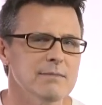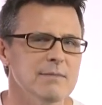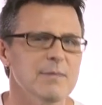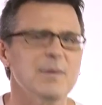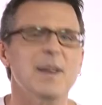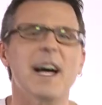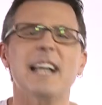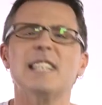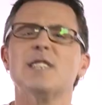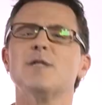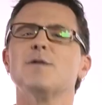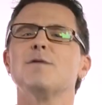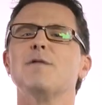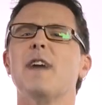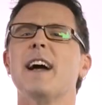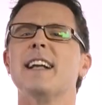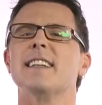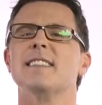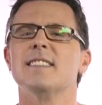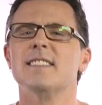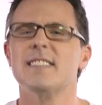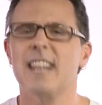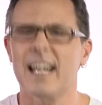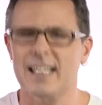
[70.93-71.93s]
That's
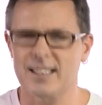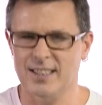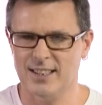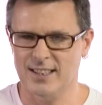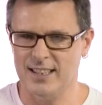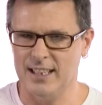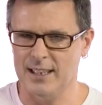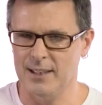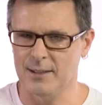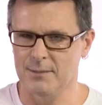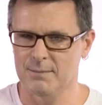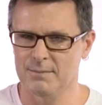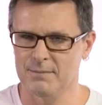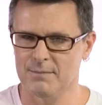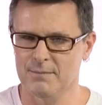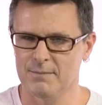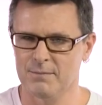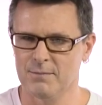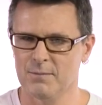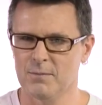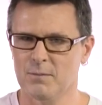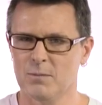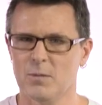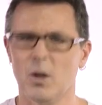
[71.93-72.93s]
fantastic.
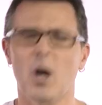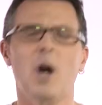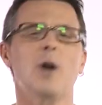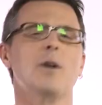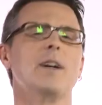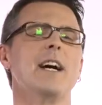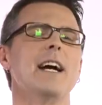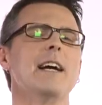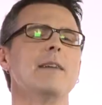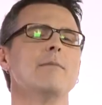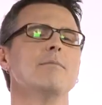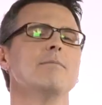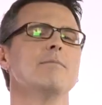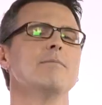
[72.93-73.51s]
Okay.